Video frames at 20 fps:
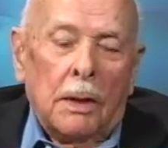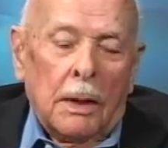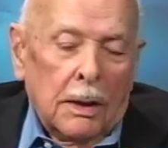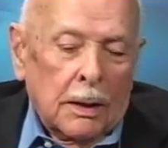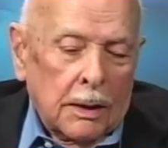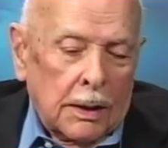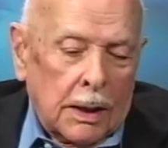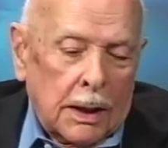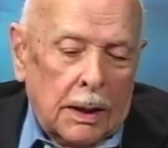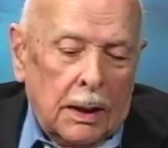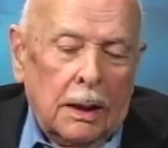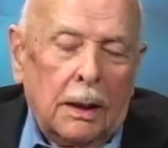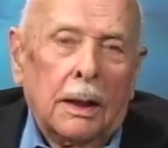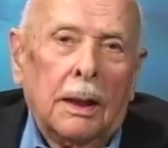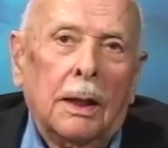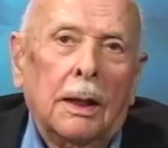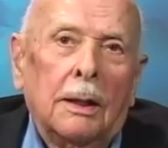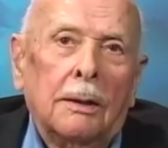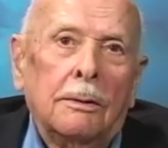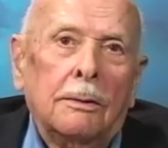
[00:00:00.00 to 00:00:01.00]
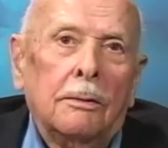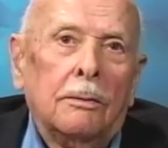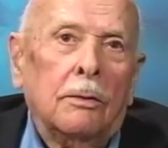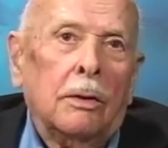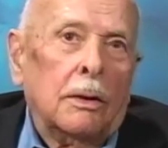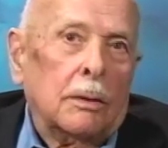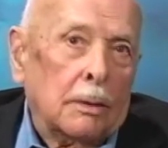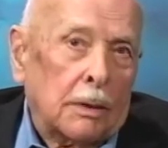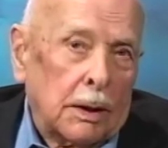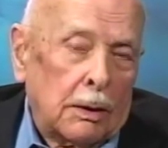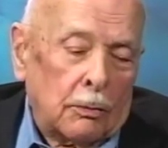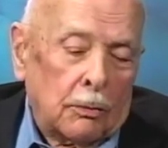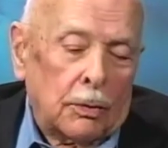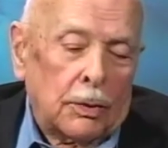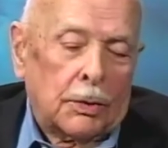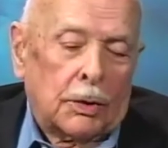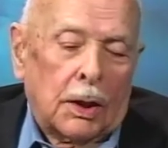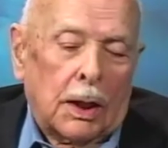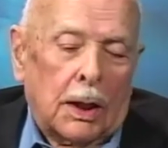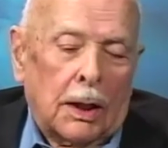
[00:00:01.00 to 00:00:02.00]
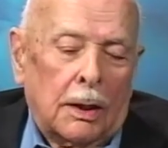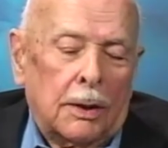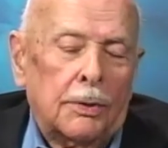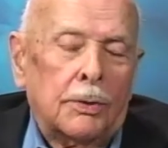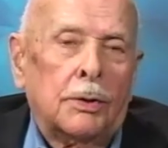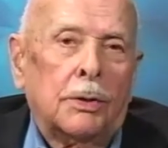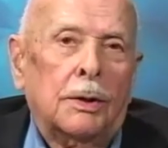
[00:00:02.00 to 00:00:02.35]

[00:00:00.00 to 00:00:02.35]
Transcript: they were challenged,